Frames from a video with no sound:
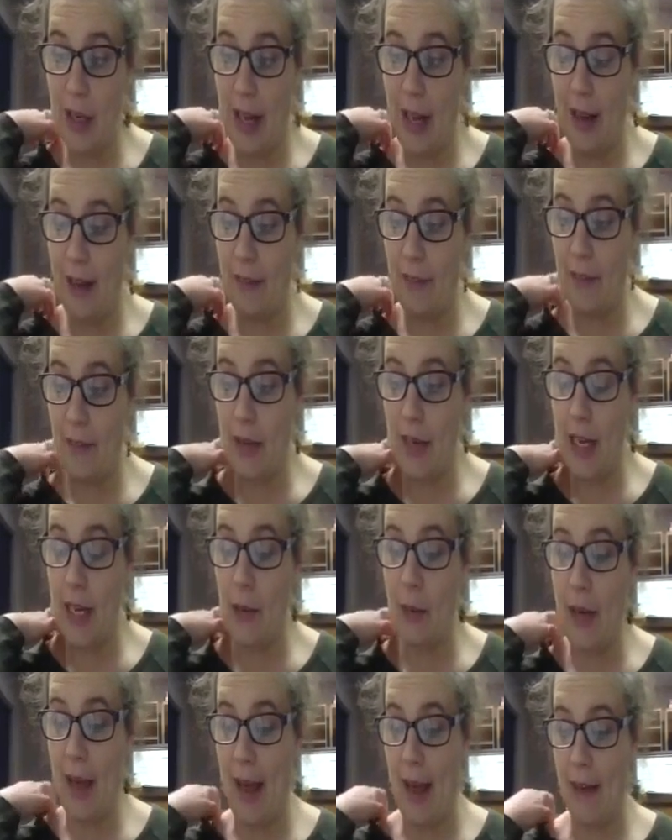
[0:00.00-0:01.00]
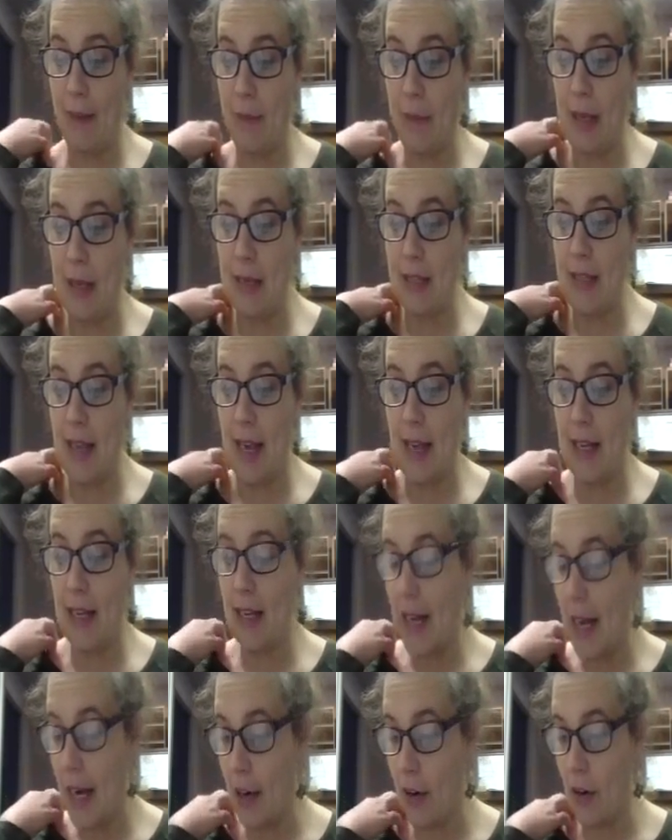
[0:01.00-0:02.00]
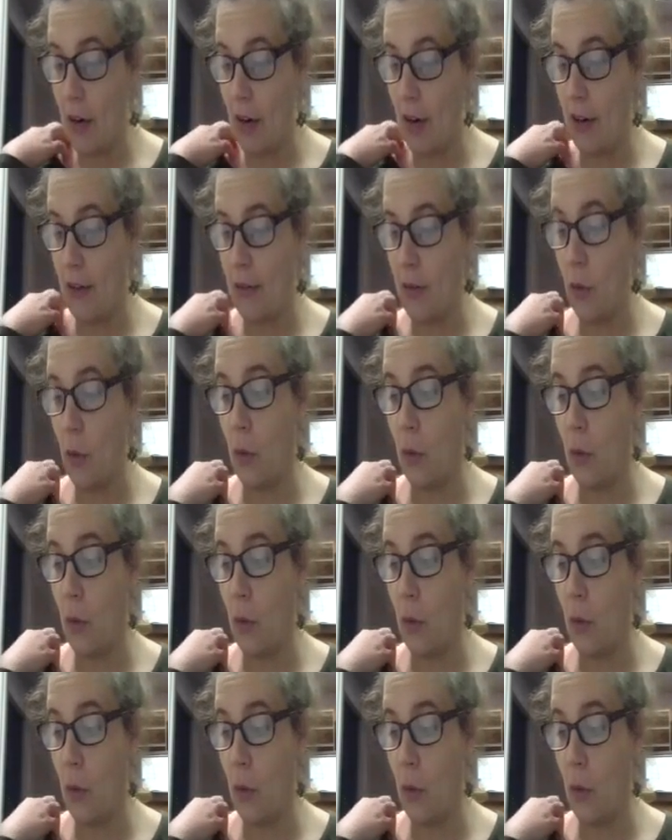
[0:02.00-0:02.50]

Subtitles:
have me taken care of